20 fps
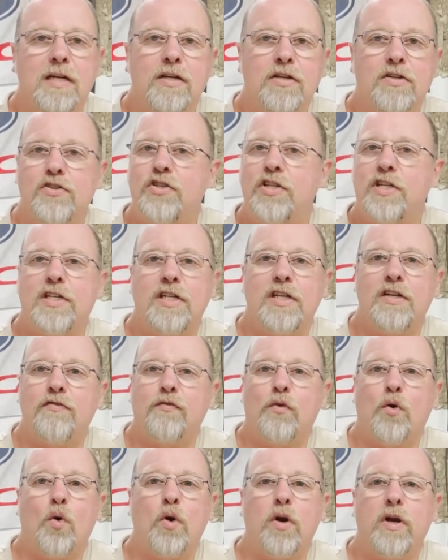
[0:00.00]

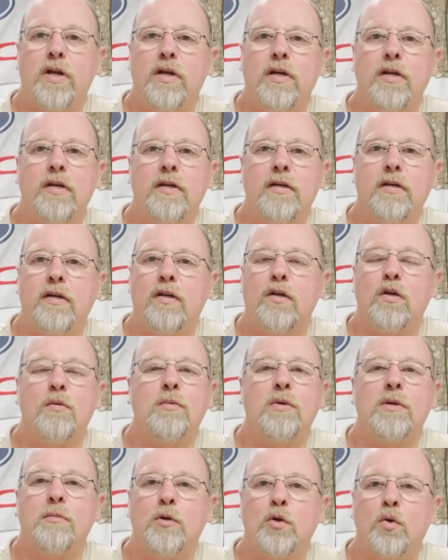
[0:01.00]
GT40
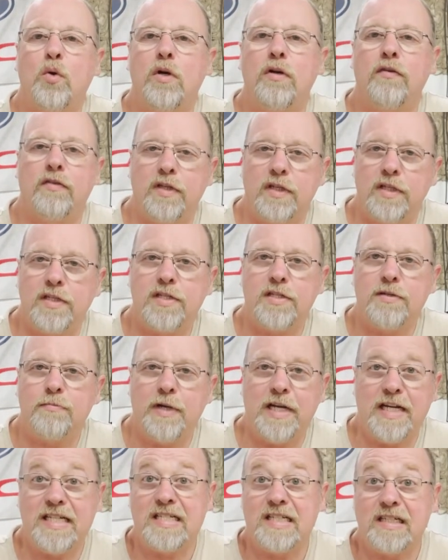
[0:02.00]
aluminum equivalents,
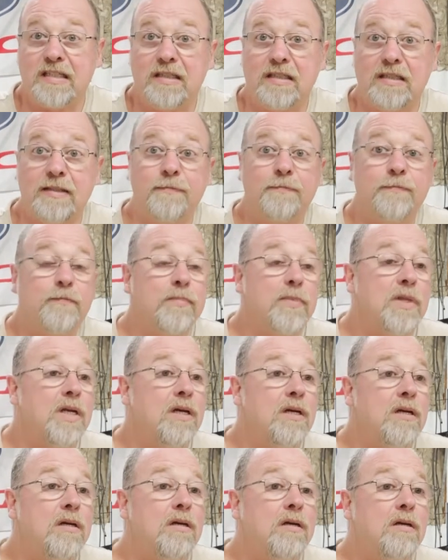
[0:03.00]
basically.
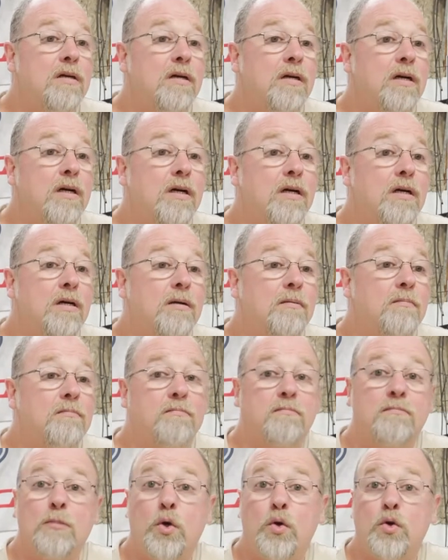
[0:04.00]

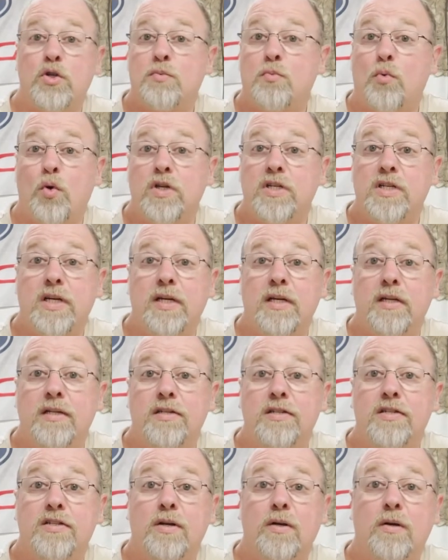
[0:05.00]
Motorsports
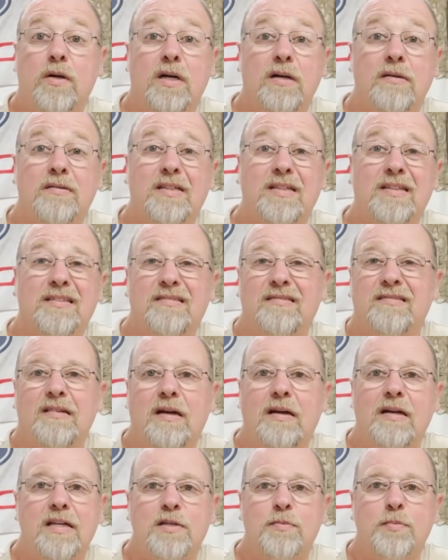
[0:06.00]
heads. So I was like,
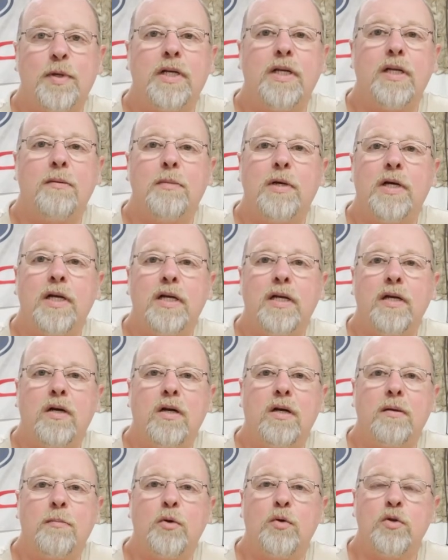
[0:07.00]
I ain't spending any money on
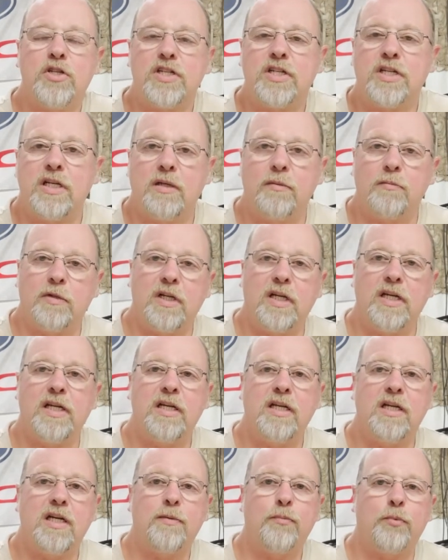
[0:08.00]
them. We'll just get them
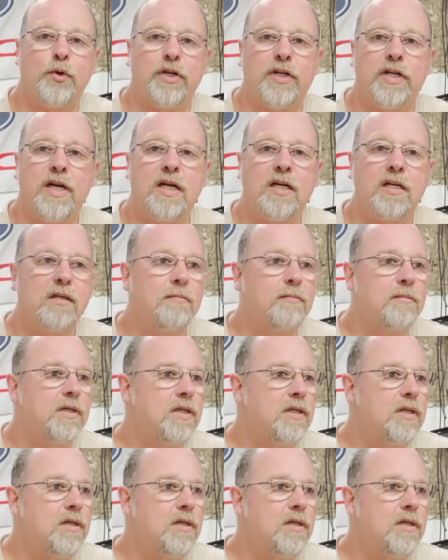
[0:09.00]
cleaned up, we'll deck them.